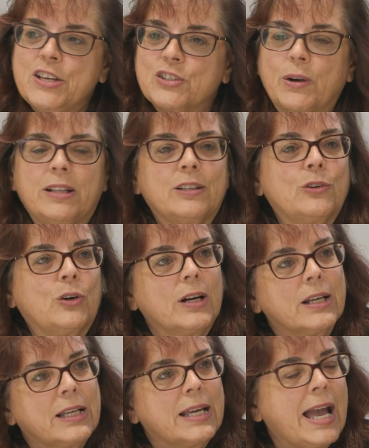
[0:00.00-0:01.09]
So Eleanor,
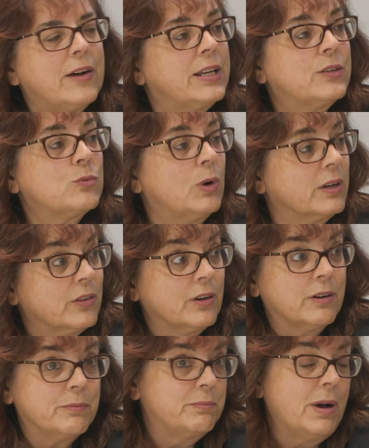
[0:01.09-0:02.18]
accounting is one of
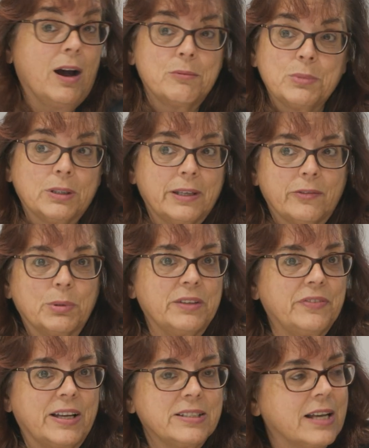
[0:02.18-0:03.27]
the unbelievably
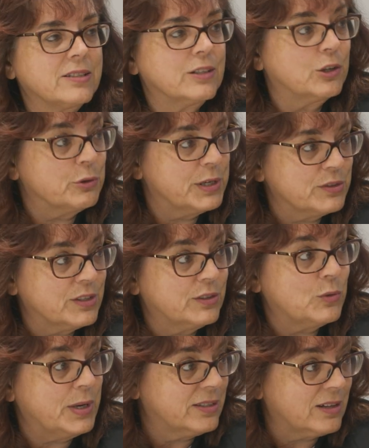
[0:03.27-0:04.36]
fantastic careers at
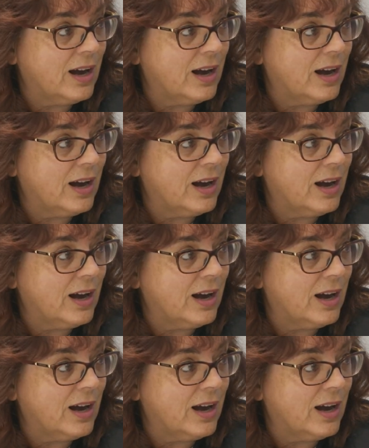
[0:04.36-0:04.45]
Queens